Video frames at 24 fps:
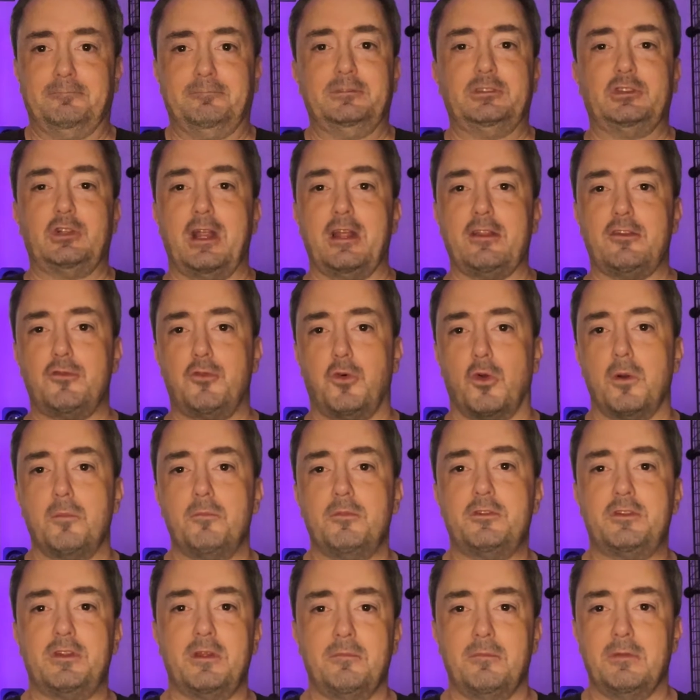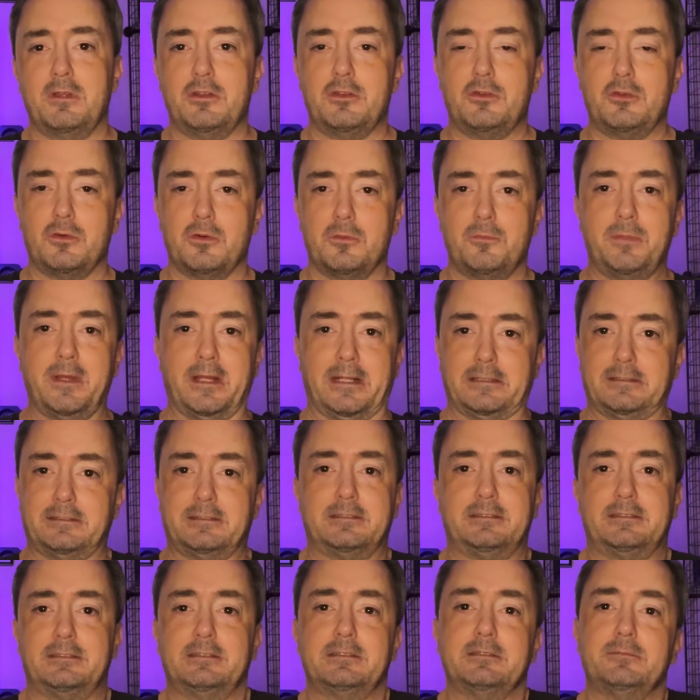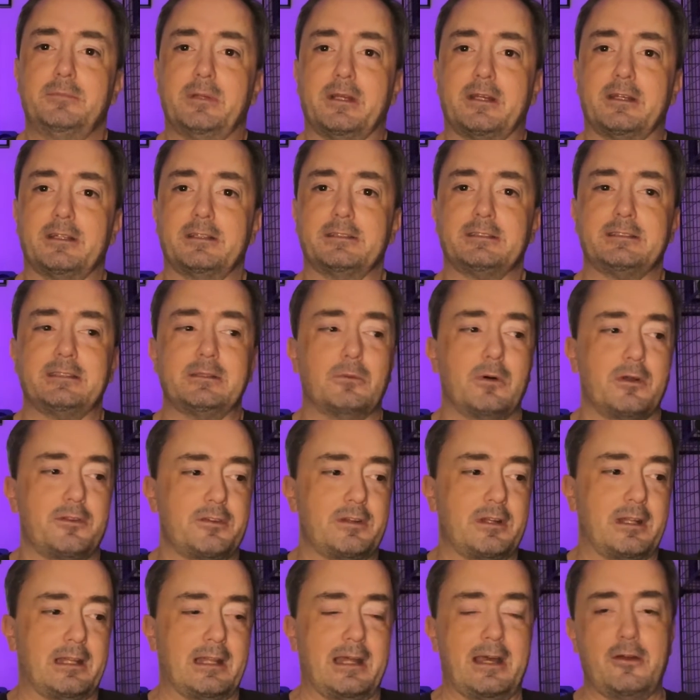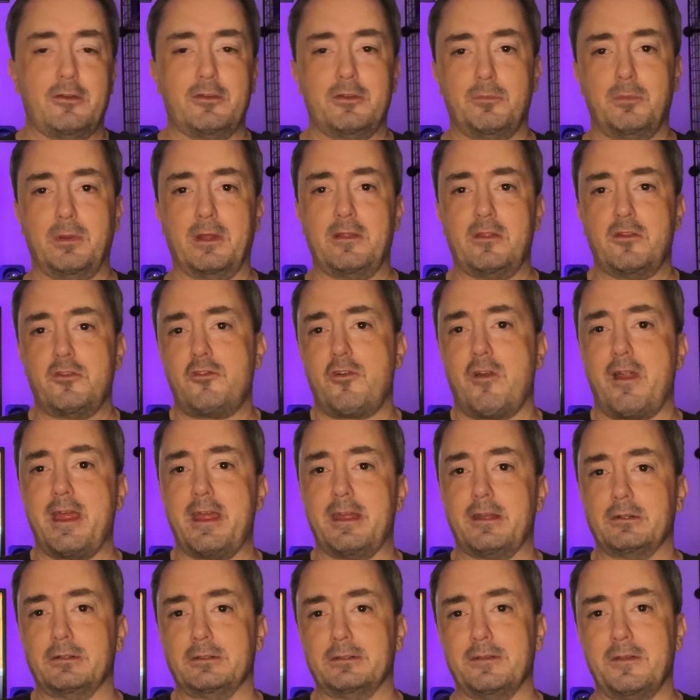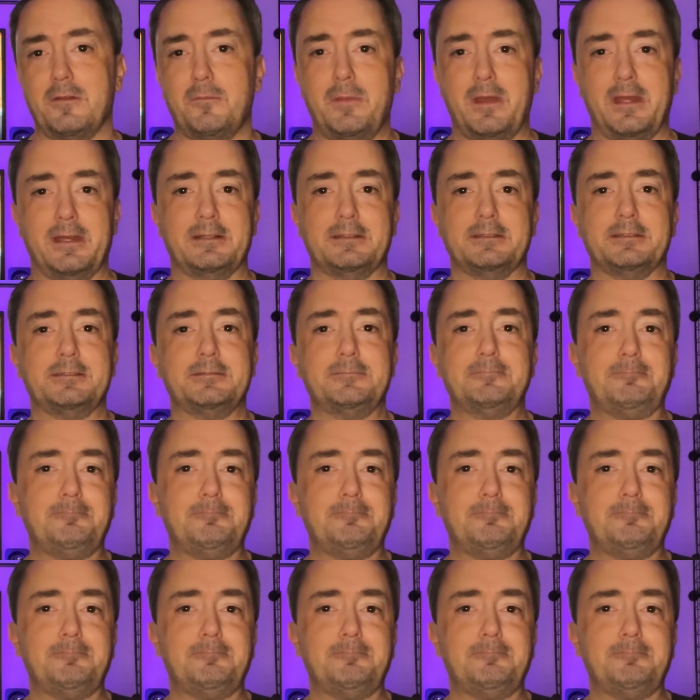transforms him into a beast because he wasn't allowed to play the triangle in the band.